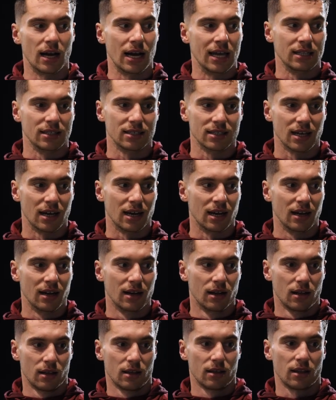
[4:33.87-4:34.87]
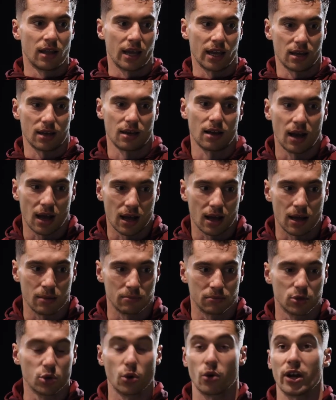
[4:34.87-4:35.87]
and
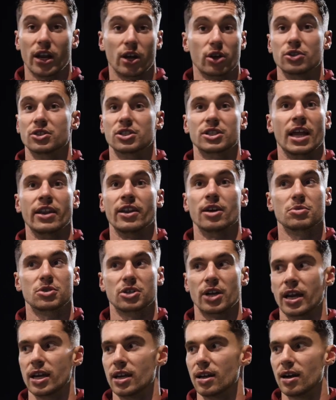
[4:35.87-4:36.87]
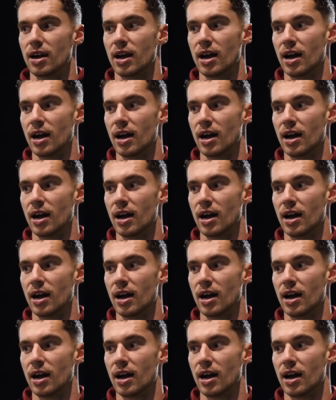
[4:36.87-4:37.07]
I'm talking, I couldn't stand up straight.